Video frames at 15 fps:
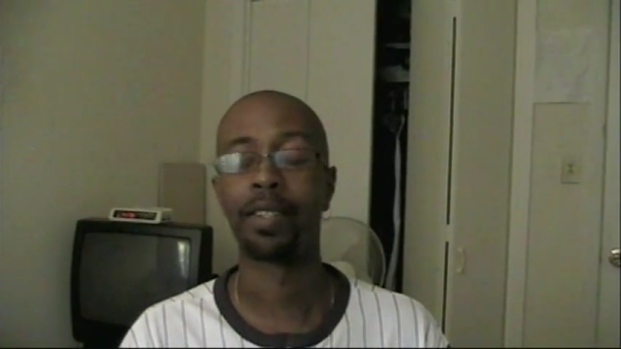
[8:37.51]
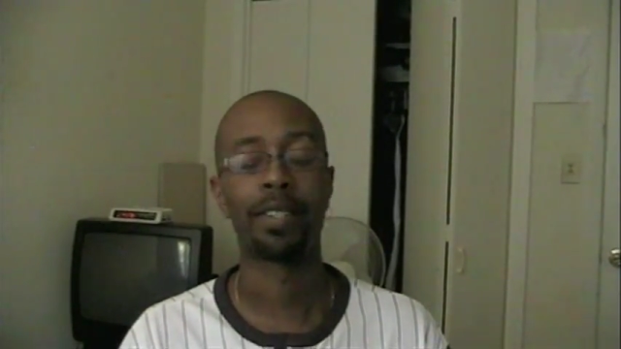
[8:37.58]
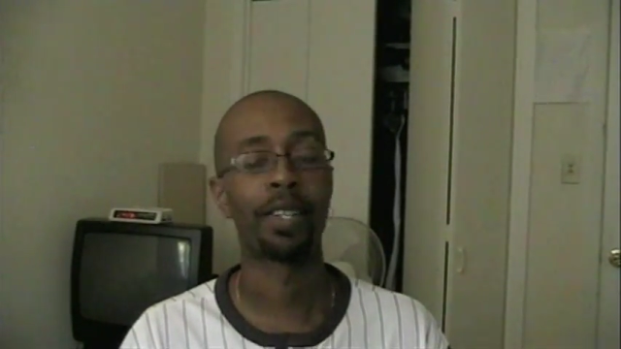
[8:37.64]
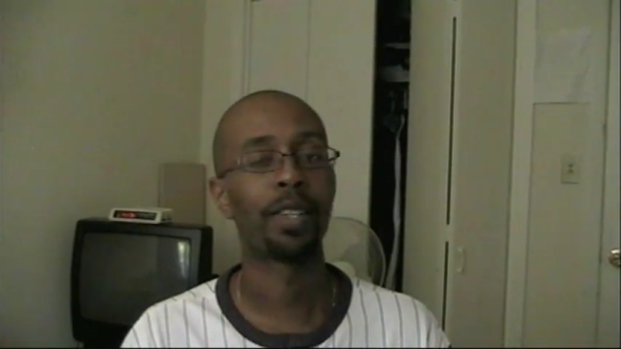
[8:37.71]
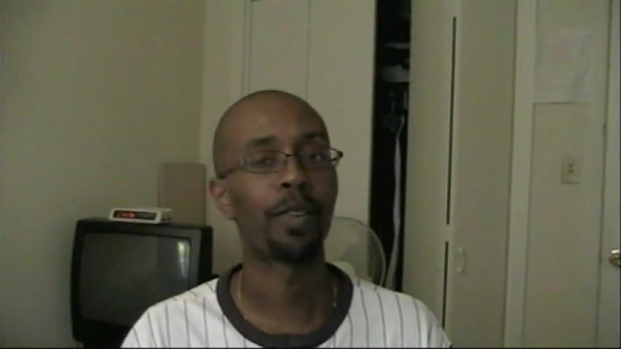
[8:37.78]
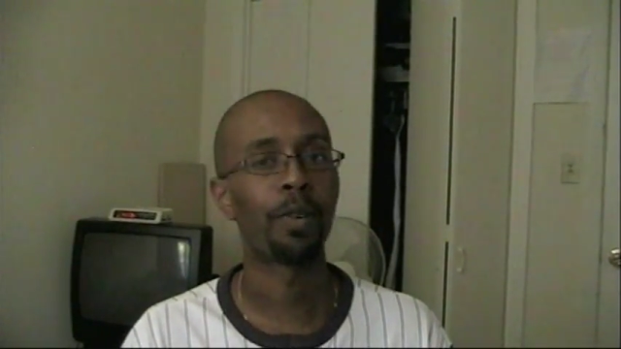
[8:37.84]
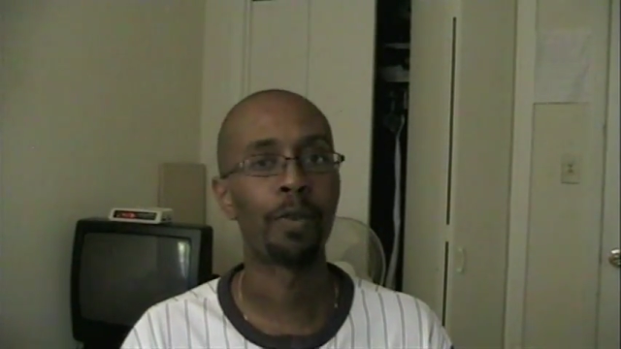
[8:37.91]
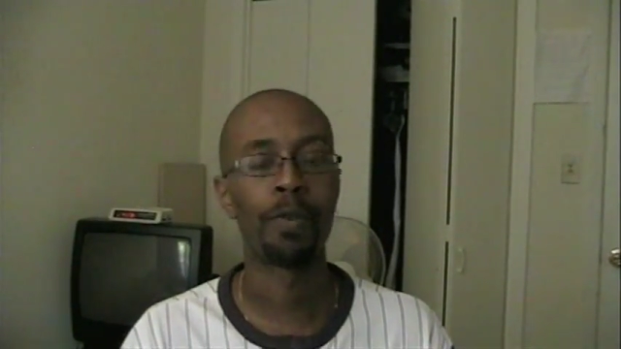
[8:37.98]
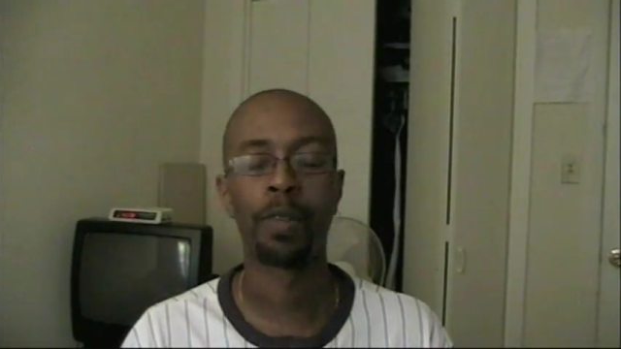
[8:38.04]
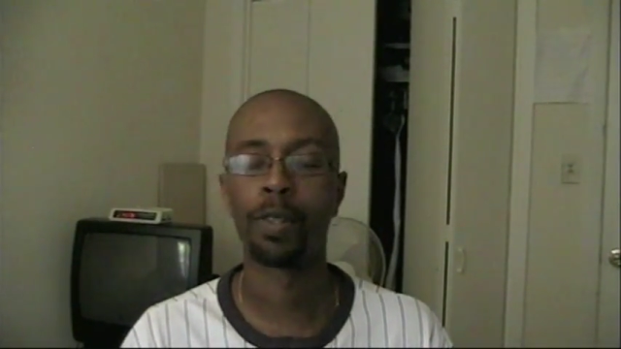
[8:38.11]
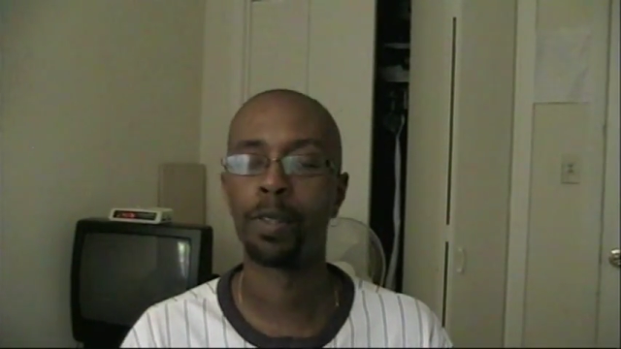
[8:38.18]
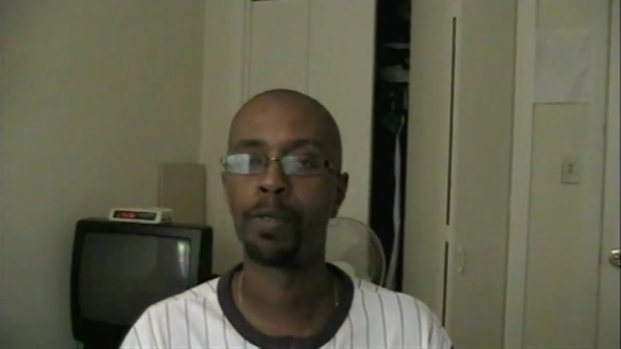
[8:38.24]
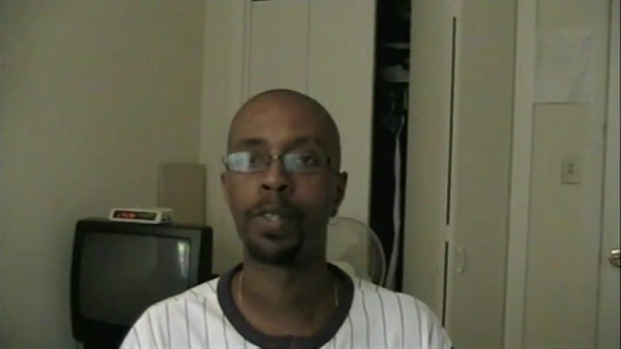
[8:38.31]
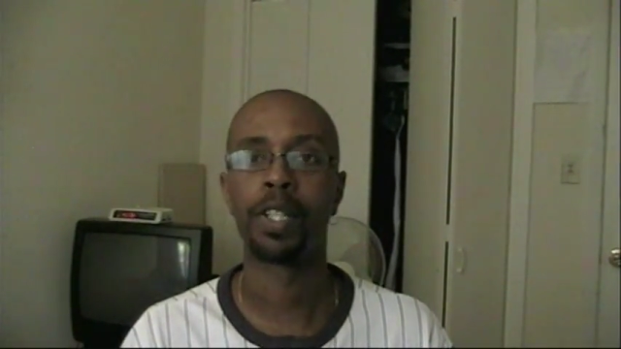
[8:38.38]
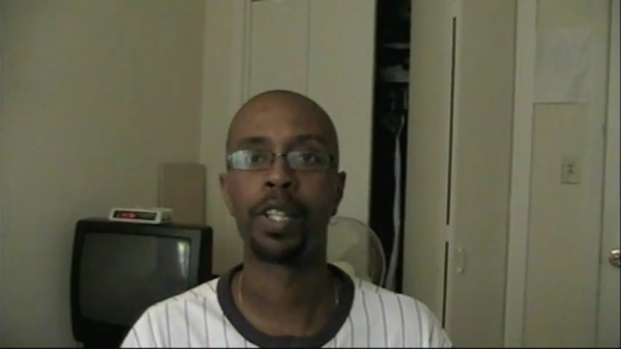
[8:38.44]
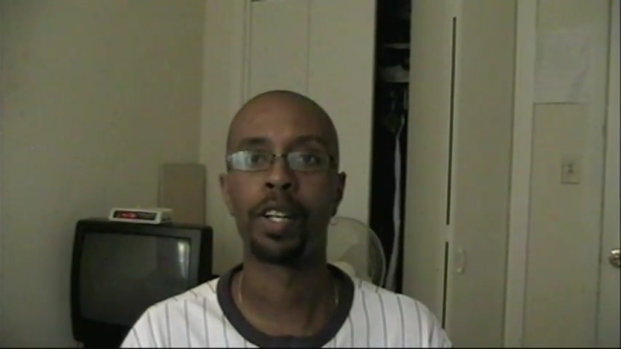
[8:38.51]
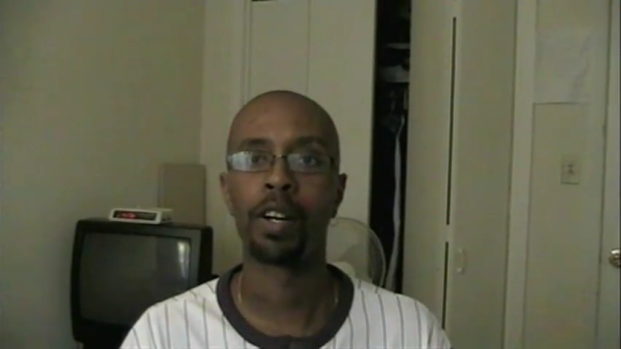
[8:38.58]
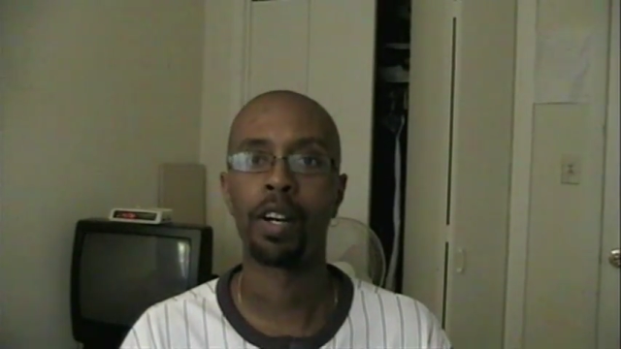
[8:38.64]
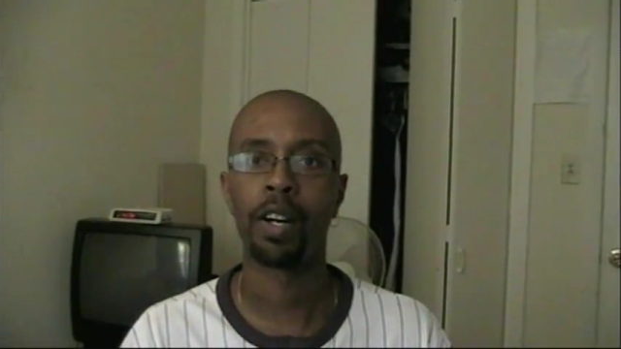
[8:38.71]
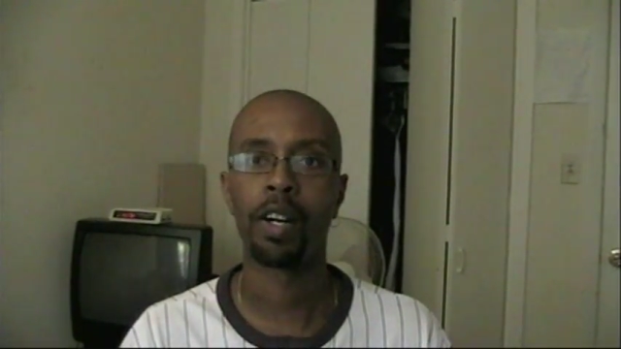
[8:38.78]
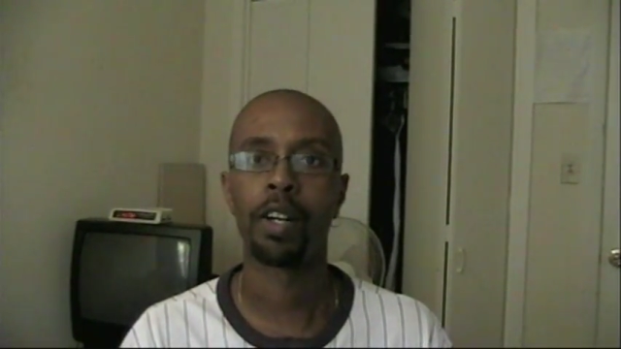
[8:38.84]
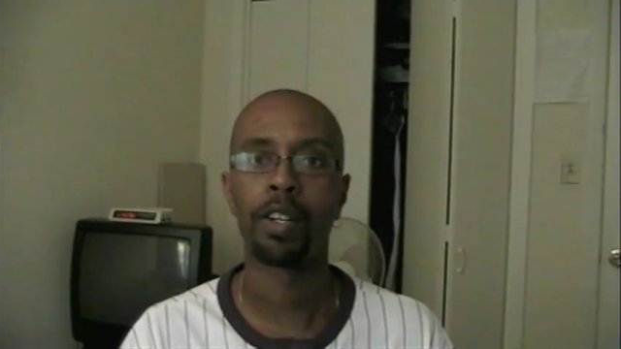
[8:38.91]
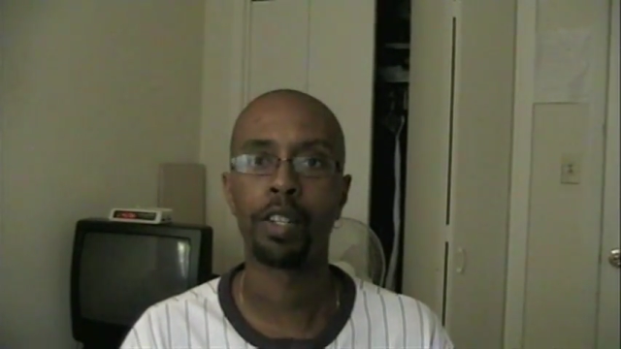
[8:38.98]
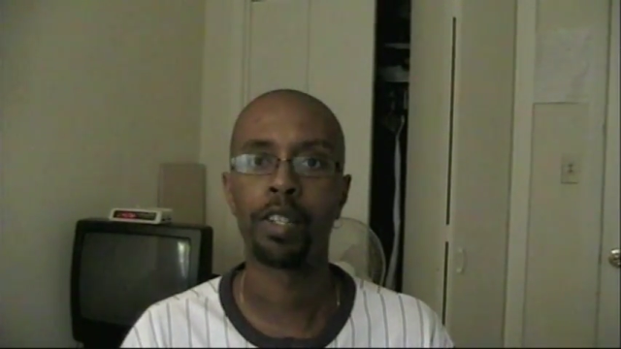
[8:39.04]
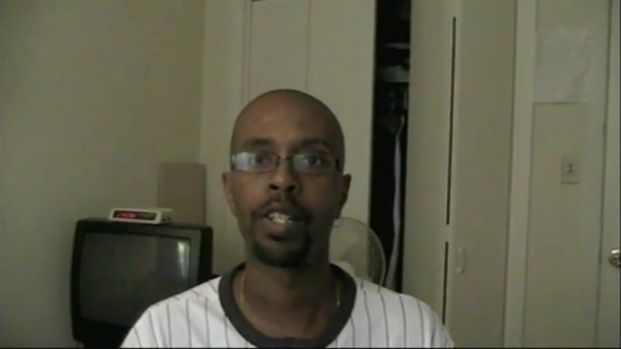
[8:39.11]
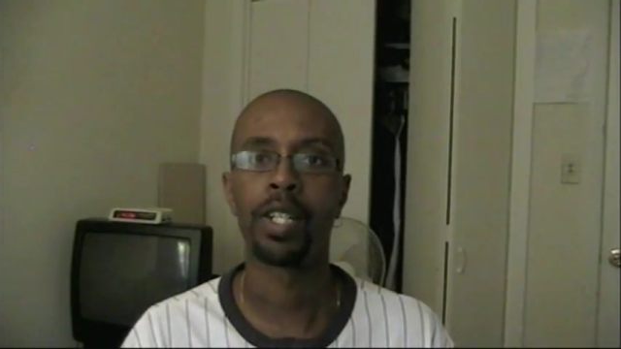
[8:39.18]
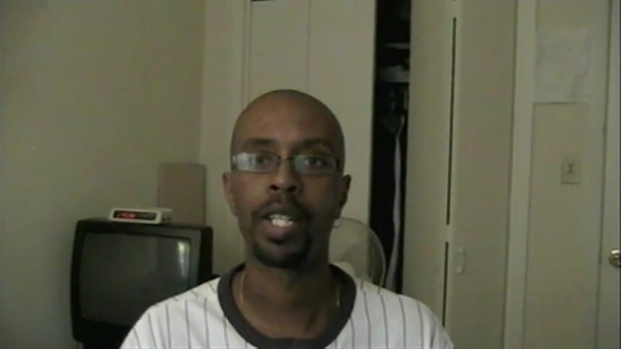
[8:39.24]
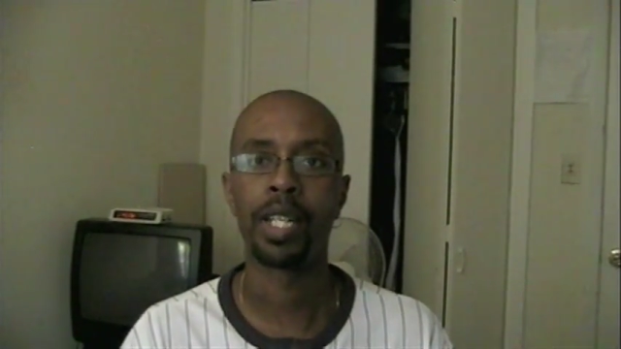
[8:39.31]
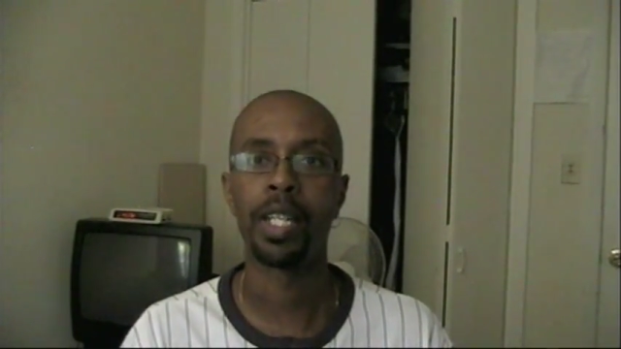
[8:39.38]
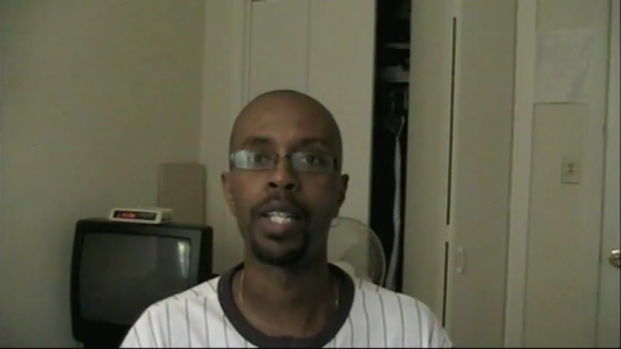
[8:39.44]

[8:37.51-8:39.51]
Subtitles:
I'll say it over and over. There are good,